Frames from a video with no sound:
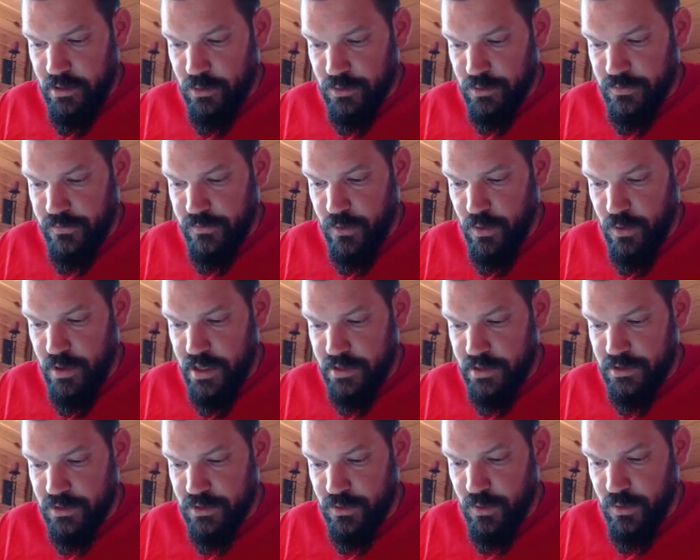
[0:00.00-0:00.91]
equals
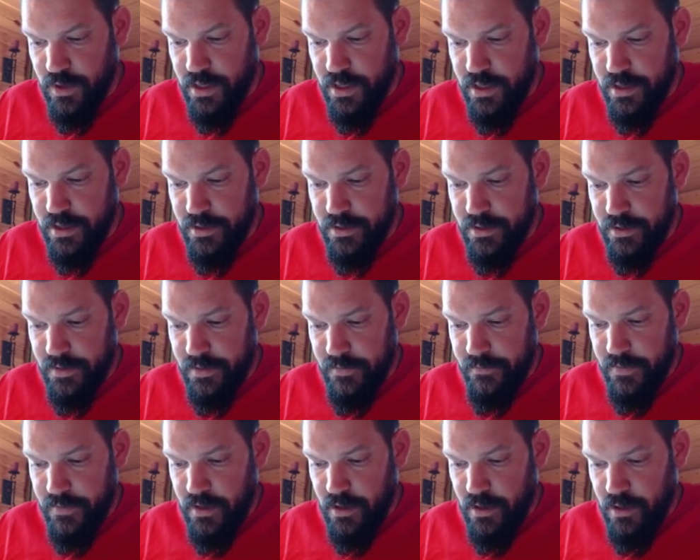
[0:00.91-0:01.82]
4x squared
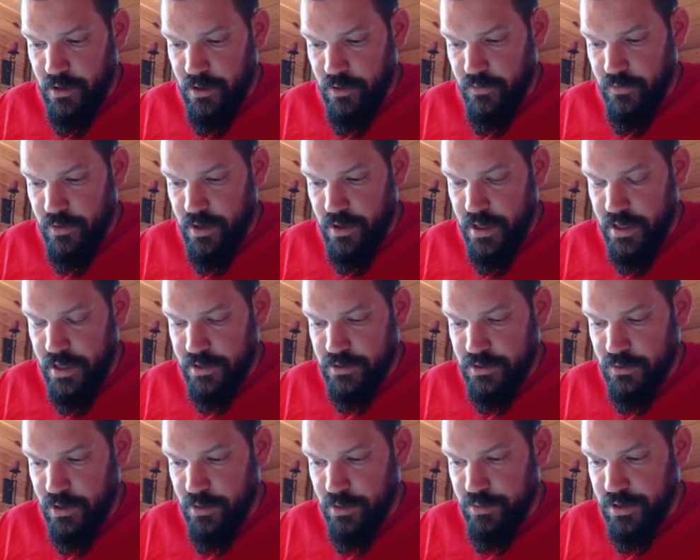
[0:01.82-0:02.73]
over
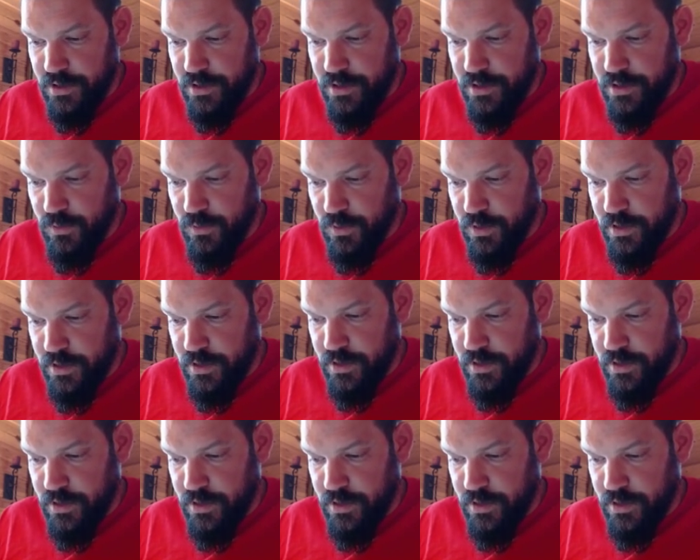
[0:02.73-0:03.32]
x squared plus